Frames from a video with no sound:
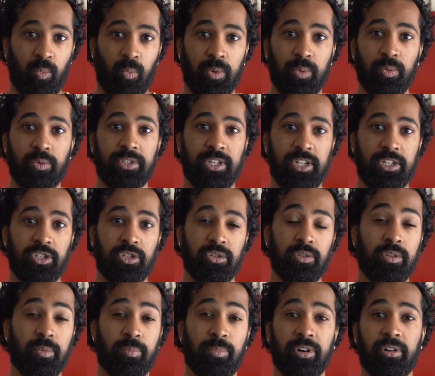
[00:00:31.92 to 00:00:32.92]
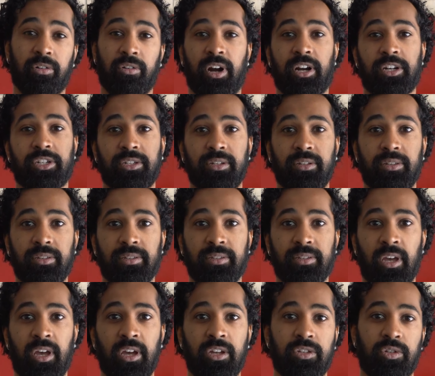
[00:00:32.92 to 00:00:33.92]
we will teach you the progressions
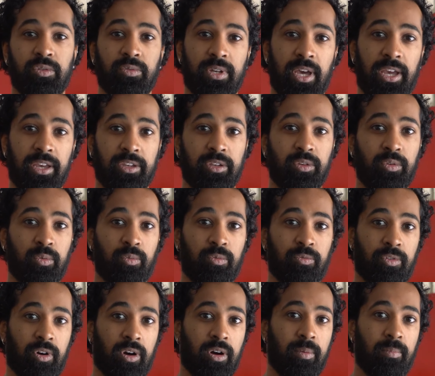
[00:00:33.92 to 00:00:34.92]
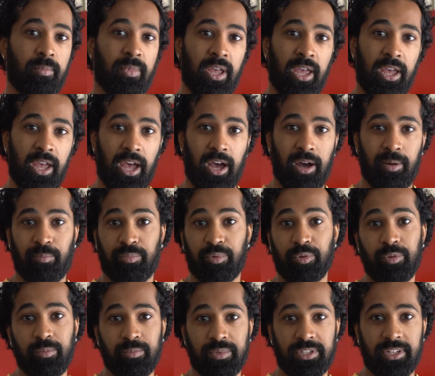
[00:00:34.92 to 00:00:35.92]
to take you from a
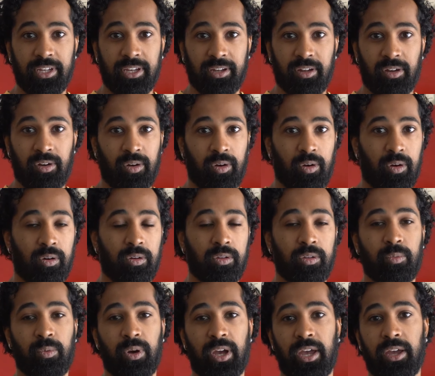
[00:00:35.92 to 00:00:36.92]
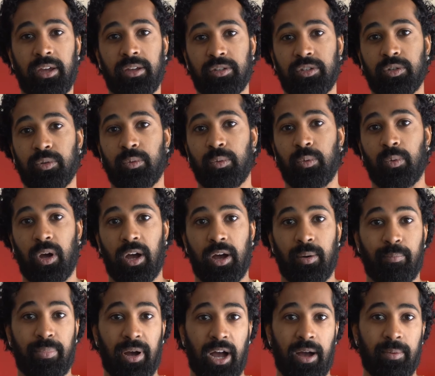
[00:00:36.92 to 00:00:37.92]
broomstick all the way to a
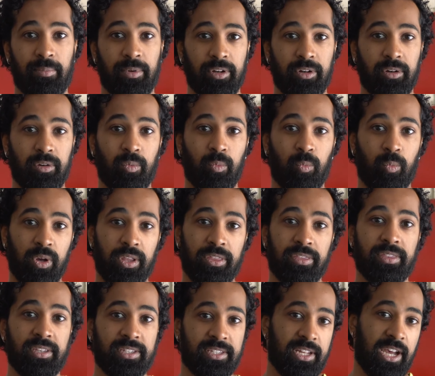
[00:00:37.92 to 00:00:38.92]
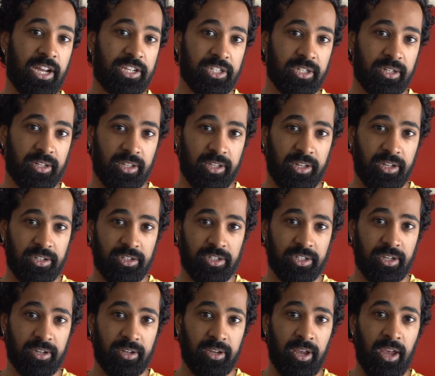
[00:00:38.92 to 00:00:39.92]
barbell with the snatch and clean and
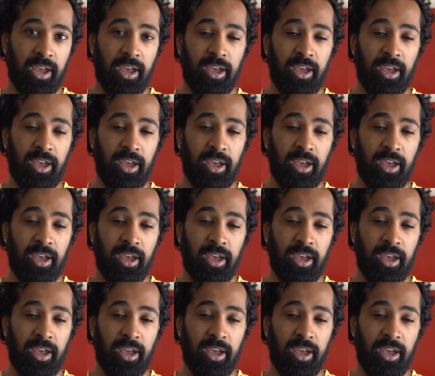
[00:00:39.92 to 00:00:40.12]
jerk,